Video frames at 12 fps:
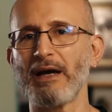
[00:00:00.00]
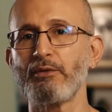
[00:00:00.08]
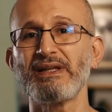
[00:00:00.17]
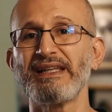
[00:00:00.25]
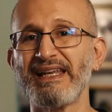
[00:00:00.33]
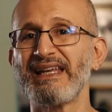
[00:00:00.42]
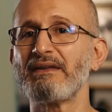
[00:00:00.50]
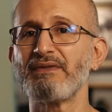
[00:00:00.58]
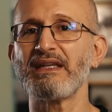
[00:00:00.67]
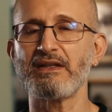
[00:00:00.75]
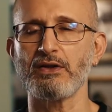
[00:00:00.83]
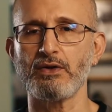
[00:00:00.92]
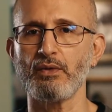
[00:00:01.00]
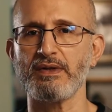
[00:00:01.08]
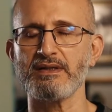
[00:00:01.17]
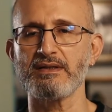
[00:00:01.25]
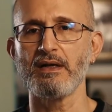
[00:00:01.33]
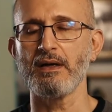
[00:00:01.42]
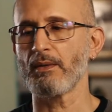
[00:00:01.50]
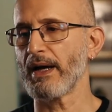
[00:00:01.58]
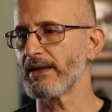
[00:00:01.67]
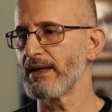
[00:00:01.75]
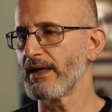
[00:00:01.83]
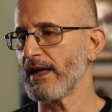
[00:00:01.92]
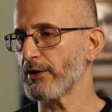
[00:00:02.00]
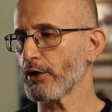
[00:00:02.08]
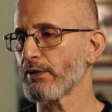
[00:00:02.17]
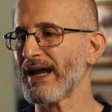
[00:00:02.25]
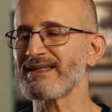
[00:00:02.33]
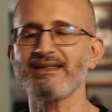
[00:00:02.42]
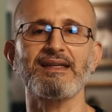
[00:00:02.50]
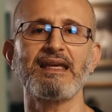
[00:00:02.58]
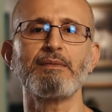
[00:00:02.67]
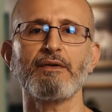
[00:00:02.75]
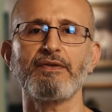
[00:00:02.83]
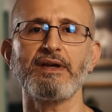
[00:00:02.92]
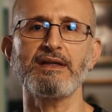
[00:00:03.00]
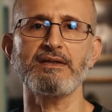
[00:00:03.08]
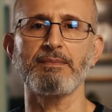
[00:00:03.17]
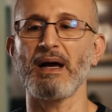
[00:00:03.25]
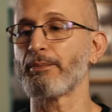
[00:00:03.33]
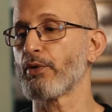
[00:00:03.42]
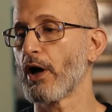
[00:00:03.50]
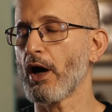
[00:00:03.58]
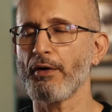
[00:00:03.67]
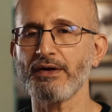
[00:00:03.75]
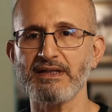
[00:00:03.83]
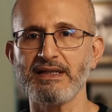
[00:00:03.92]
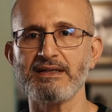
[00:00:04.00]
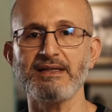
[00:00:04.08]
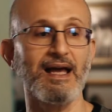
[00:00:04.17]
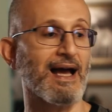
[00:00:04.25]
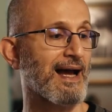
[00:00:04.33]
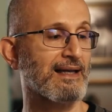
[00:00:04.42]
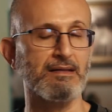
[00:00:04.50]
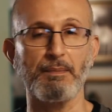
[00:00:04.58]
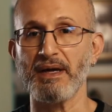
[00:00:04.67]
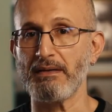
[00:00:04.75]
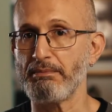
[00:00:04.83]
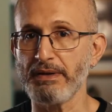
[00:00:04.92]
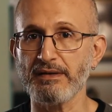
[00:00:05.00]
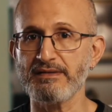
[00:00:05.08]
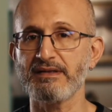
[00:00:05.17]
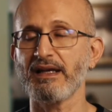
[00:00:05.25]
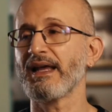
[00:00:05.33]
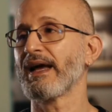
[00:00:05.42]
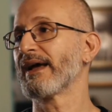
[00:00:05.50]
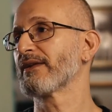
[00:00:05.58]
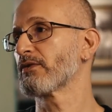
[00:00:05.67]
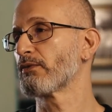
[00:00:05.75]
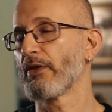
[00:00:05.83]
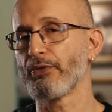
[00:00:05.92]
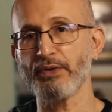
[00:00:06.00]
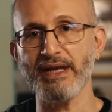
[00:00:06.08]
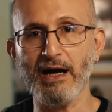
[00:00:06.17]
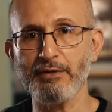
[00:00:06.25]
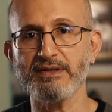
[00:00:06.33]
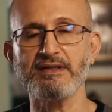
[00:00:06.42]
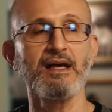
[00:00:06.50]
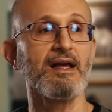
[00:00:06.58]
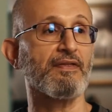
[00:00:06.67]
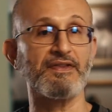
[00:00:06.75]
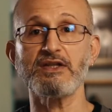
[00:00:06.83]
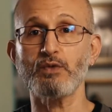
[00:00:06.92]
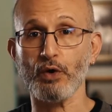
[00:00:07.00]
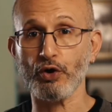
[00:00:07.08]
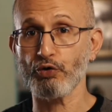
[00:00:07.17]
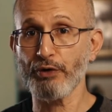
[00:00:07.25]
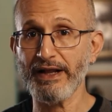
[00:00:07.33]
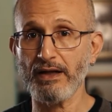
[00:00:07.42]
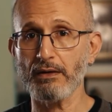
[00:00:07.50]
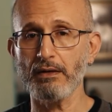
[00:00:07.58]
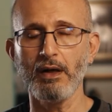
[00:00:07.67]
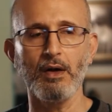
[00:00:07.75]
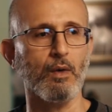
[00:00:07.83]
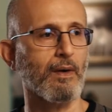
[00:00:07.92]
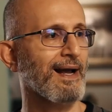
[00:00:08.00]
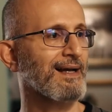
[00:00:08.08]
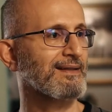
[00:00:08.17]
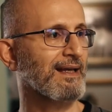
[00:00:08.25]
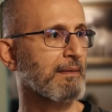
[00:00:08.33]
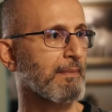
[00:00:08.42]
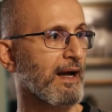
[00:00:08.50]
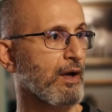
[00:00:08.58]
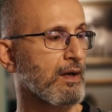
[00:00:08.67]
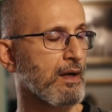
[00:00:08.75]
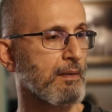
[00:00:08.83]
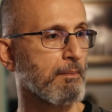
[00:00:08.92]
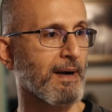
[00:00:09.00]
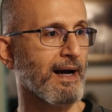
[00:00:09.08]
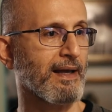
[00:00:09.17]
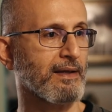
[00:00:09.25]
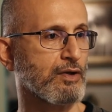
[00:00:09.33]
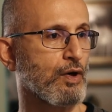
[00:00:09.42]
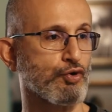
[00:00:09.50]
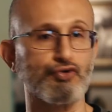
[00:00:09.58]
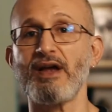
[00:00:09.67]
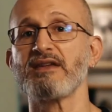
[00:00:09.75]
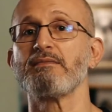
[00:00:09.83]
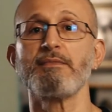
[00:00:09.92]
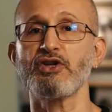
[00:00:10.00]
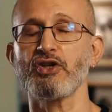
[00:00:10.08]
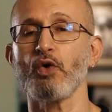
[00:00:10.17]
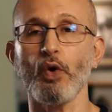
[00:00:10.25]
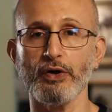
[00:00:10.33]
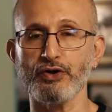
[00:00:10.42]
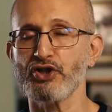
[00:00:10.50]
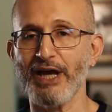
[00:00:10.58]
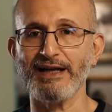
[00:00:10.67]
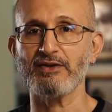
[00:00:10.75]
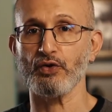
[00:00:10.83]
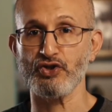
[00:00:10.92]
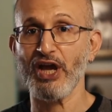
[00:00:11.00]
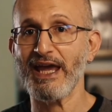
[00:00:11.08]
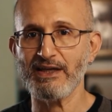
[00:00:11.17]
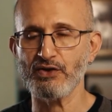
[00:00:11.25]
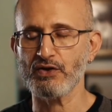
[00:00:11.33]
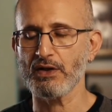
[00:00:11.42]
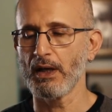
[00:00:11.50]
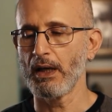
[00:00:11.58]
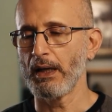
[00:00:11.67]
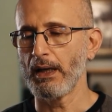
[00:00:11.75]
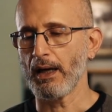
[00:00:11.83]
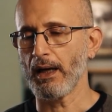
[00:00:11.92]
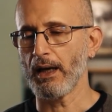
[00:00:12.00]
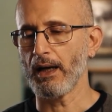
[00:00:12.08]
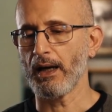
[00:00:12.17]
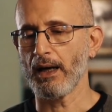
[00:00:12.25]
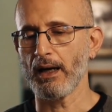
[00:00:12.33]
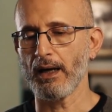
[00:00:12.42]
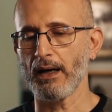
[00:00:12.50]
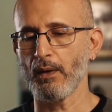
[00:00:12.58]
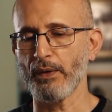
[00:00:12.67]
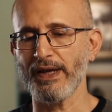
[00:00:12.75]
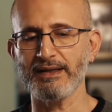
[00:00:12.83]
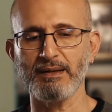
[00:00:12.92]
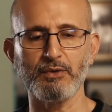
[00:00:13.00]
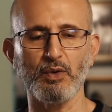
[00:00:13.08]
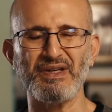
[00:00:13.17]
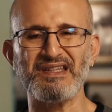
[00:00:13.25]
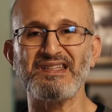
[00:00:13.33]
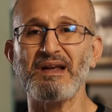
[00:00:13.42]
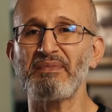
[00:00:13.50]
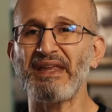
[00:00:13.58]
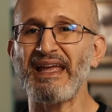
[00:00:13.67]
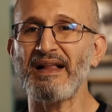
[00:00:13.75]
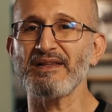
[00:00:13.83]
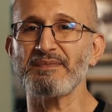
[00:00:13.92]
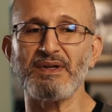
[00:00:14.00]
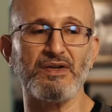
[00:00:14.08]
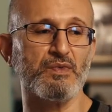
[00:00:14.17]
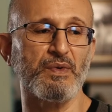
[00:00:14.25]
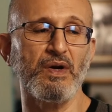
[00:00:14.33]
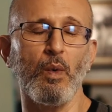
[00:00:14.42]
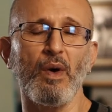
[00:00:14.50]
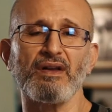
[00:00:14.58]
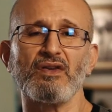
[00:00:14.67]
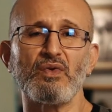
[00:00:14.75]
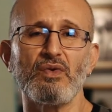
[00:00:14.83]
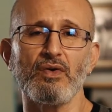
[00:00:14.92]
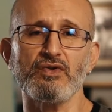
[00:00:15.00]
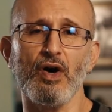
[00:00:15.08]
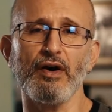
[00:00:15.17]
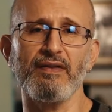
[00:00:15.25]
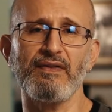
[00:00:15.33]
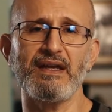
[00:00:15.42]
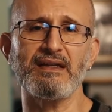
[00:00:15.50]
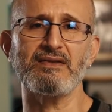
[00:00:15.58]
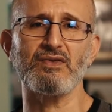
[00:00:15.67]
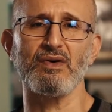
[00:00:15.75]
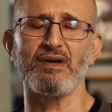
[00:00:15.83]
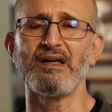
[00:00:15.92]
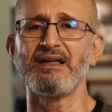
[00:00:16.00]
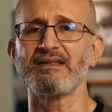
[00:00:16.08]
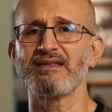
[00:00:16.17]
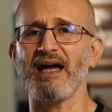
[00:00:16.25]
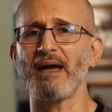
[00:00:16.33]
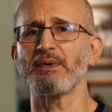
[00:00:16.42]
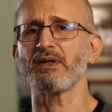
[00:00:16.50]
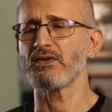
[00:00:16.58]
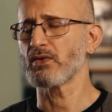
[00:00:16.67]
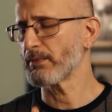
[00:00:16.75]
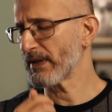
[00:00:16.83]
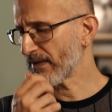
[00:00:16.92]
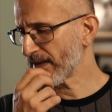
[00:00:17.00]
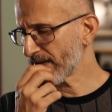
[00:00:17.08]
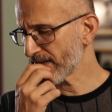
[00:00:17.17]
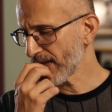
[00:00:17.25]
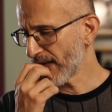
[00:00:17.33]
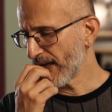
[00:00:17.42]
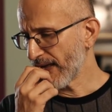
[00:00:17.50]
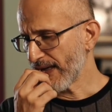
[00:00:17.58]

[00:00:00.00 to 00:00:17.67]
I really didn't even need to do this, right? In the grand scheme of things, my priorities, I had to pay bills today, I had to run three errands. These were critical, or I had to get my, my you know, transmission oil checked or changed. Uh, we end up doing something else because we don't want to do those hard things or time consuming things.